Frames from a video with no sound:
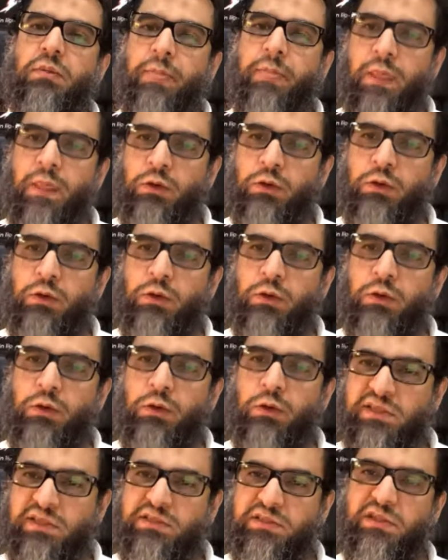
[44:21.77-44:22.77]
who are
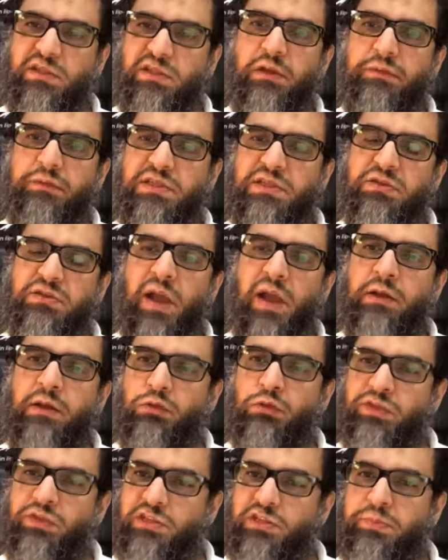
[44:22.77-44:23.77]
amongst the Salafi
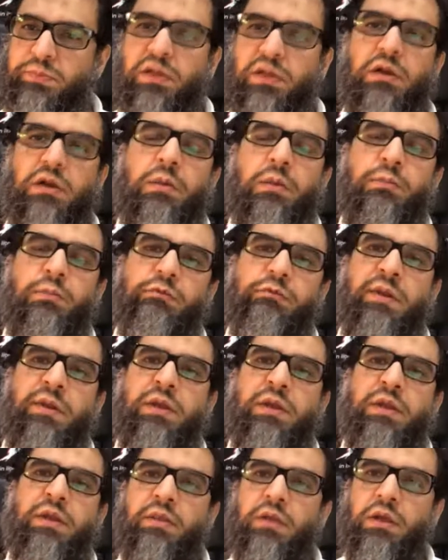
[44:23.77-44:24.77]
strand, to this particular movement
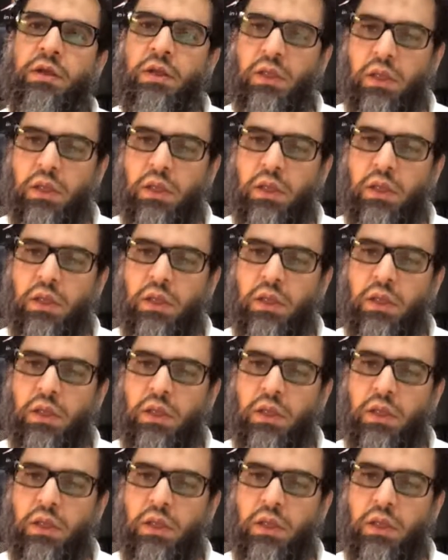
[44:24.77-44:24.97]
in the